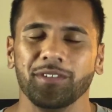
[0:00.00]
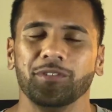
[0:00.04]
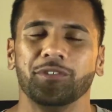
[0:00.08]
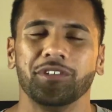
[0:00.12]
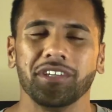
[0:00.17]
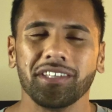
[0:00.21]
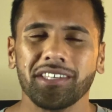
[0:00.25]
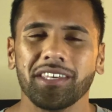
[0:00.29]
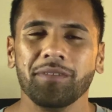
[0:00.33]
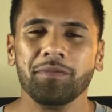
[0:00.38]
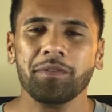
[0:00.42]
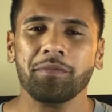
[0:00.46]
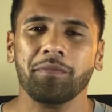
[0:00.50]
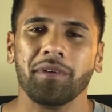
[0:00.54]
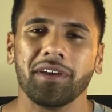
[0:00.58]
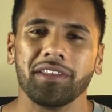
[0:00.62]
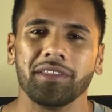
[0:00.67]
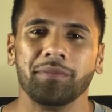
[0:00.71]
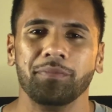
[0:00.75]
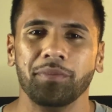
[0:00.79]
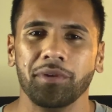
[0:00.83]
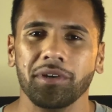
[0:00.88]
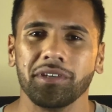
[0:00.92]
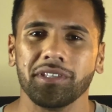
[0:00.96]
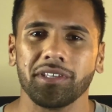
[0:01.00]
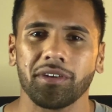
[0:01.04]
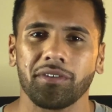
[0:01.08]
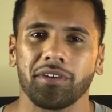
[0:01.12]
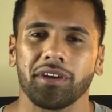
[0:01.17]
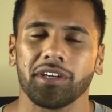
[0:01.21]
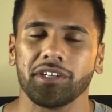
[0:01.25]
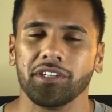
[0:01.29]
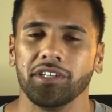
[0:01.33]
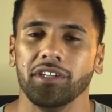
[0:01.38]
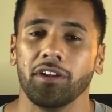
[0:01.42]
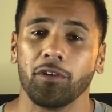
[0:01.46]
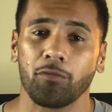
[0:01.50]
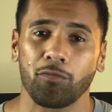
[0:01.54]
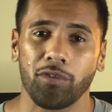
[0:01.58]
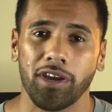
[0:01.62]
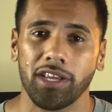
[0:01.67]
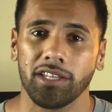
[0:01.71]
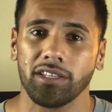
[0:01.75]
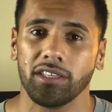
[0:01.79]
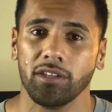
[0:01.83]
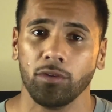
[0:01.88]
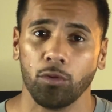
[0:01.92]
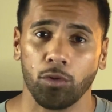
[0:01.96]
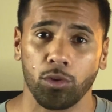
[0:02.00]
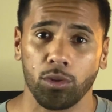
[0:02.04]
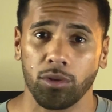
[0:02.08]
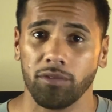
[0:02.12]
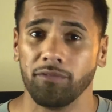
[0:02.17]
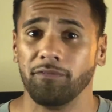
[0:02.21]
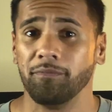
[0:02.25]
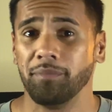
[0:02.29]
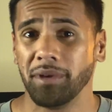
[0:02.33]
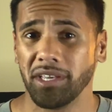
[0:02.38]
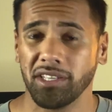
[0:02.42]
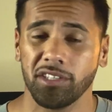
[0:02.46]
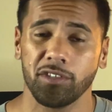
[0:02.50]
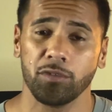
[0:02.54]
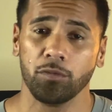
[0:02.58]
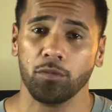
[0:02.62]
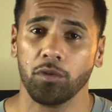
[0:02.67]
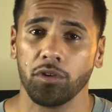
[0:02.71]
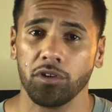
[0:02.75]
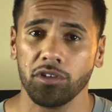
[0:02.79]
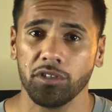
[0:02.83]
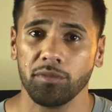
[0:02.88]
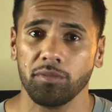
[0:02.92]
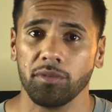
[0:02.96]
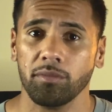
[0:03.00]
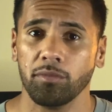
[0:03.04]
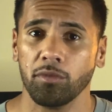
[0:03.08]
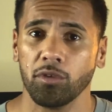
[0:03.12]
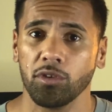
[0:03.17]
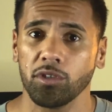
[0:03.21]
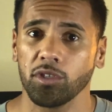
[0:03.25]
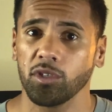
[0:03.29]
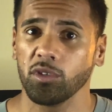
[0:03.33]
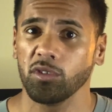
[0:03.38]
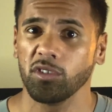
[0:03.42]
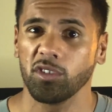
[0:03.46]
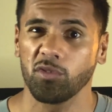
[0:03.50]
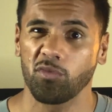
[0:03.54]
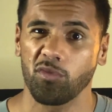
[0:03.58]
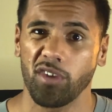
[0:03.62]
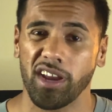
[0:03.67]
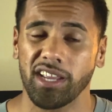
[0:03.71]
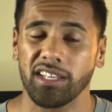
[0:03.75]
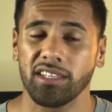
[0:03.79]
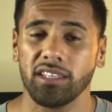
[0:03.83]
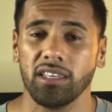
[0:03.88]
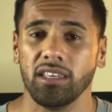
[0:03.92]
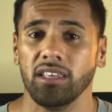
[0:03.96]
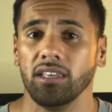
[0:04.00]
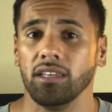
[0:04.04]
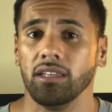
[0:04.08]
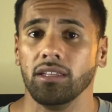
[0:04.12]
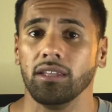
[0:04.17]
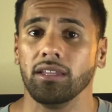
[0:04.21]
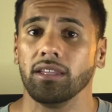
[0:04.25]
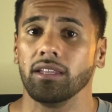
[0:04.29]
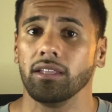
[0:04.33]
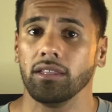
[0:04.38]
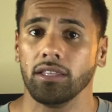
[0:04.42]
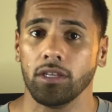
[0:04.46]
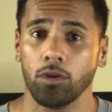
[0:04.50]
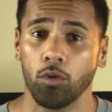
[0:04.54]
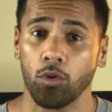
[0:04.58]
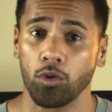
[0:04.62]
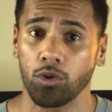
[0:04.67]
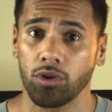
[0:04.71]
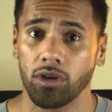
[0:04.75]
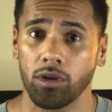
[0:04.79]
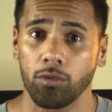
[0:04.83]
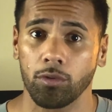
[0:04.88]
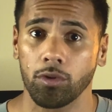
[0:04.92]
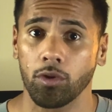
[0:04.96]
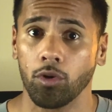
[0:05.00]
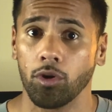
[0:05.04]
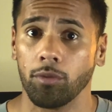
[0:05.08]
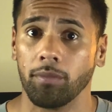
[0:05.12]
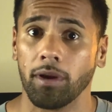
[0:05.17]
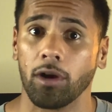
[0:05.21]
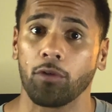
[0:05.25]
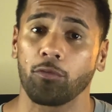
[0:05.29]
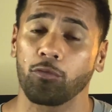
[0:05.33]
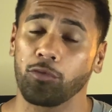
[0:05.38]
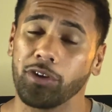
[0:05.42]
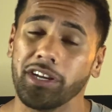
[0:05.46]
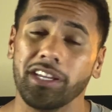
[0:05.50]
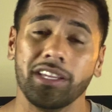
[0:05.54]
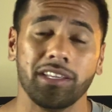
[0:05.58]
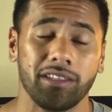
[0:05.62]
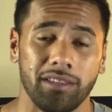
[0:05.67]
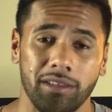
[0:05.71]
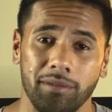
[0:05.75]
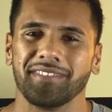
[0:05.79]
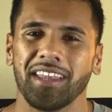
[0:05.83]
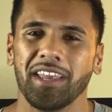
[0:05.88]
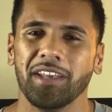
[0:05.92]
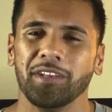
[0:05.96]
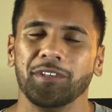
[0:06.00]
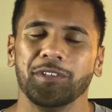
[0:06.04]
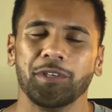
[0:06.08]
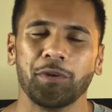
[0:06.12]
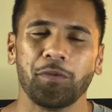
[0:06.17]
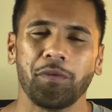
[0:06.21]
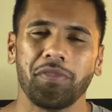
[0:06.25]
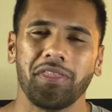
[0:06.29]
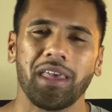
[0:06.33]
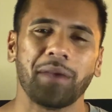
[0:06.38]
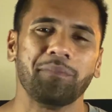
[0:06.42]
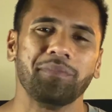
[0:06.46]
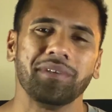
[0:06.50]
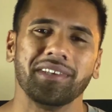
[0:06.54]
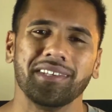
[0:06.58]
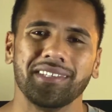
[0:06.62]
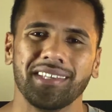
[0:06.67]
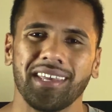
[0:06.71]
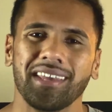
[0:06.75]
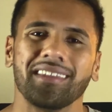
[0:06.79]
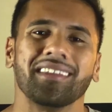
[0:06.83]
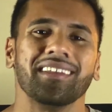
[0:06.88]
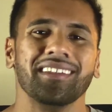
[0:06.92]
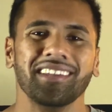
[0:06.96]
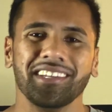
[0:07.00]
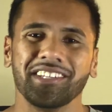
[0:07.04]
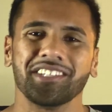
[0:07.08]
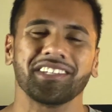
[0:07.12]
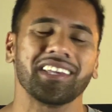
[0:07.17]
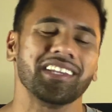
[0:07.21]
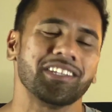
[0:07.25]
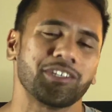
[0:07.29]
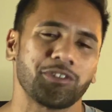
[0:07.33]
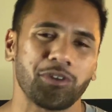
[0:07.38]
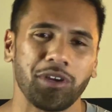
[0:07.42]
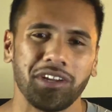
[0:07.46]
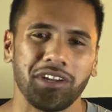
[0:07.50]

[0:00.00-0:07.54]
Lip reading: just keep in mind, the books are actually not ranked in order of best to worst, but more so it's ranked in the order I would go about reading them. So with that being said, let's get straight